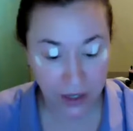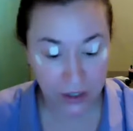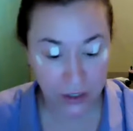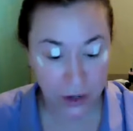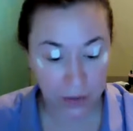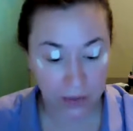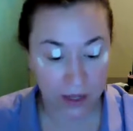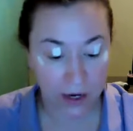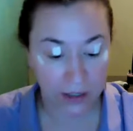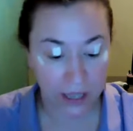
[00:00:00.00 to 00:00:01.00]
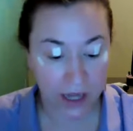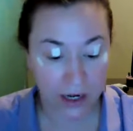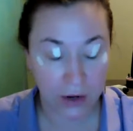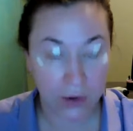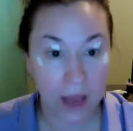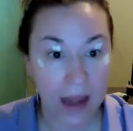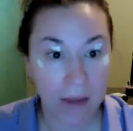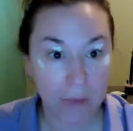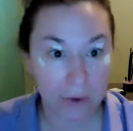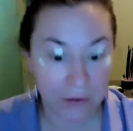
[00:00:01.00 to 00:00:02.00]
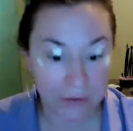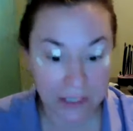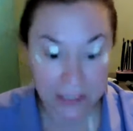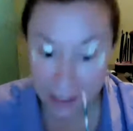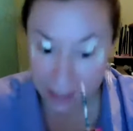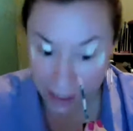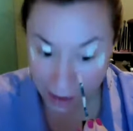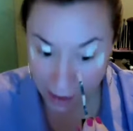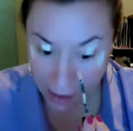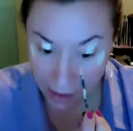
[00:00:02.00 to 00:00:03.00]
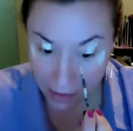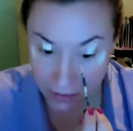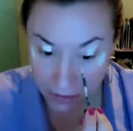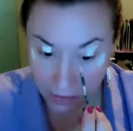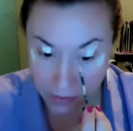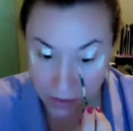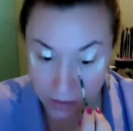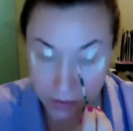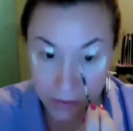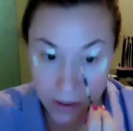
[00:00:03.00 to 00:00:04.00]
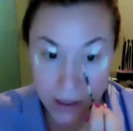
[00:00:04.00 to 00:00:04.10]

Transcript: So there's a new and improved technique. So you do